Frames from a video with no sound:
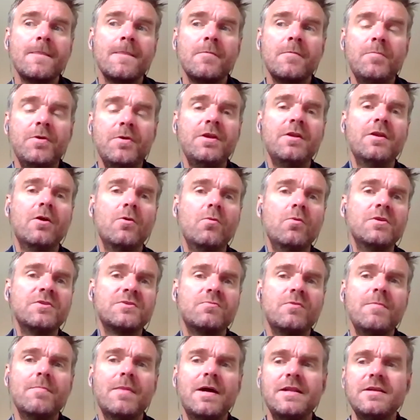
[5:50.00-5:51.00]
But you know, once
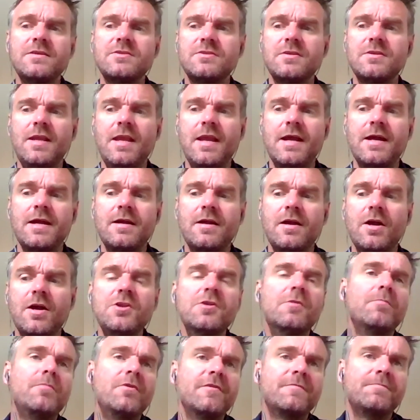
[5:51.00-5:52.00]
we managed to get a
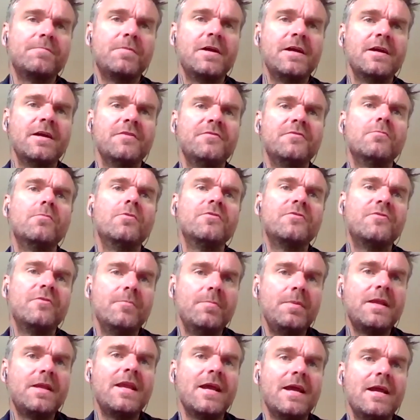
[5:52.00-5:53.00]
number of players, and once it
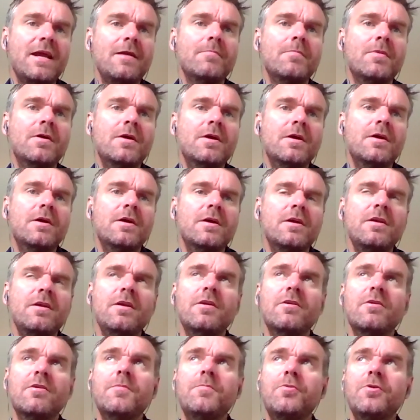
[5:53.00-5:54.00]
became you know a
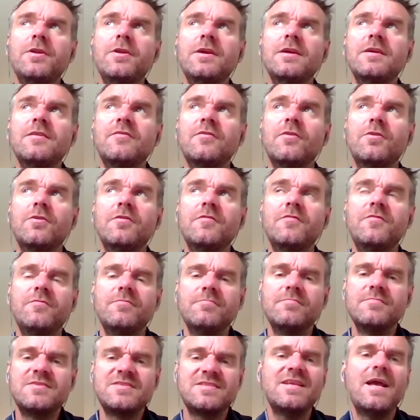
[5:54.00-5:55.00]
pretty sort of
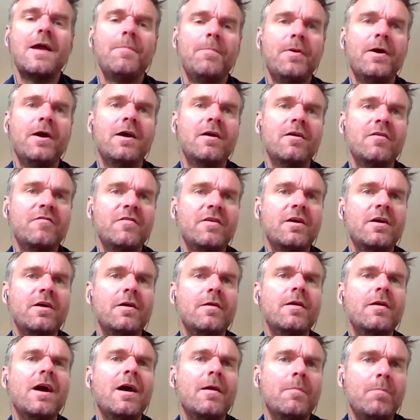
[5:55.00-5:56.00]
set part of our,
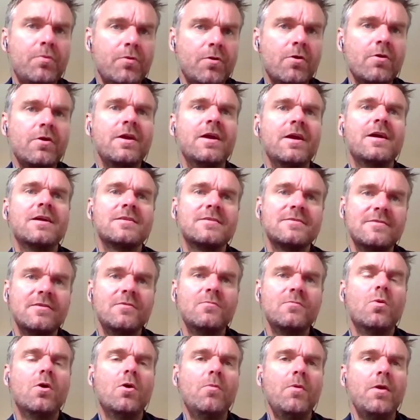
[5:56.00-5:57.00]
our broadcast
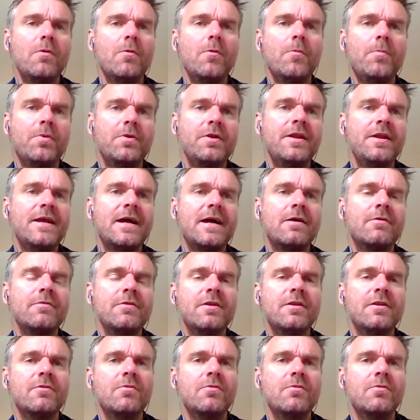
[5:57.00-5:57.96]
and what we were putting out you